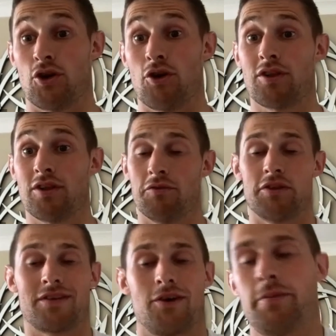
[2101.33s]
chocolate over
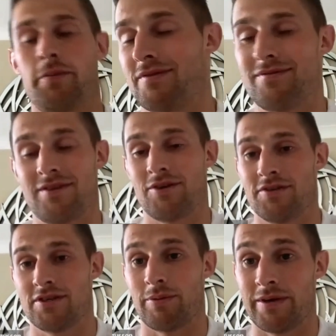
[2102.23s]
the top, and you're
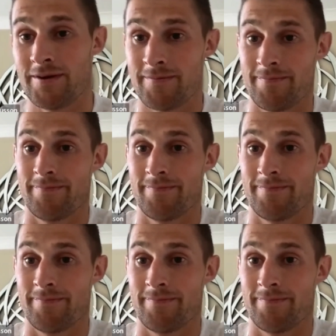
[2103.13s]
onto a winner.